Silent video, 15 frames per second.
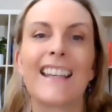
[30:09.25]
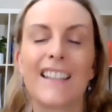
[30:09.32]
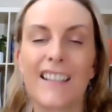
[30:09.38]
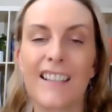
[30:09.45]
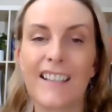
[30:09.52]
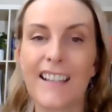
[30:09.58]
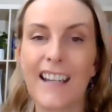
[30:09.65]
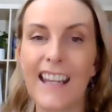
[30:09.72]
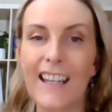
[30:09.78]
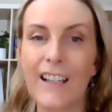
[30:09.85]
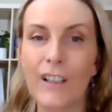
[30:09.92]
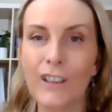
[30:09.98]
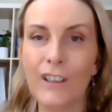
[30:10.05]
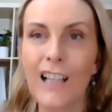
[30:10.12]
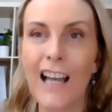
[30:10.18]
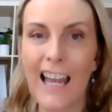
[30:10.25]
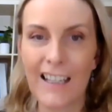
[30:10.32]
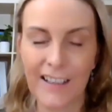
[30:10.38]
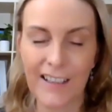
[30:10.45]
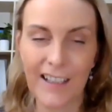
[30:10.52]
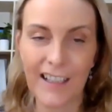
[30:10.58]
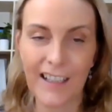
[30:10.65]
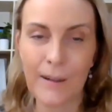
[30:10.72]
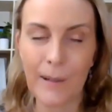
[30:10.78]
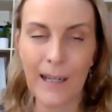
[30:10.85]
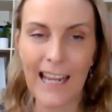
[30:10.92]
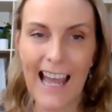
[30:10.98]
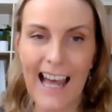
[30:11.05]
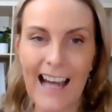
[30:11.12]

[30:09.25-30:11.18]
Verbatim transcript: Steel, S T W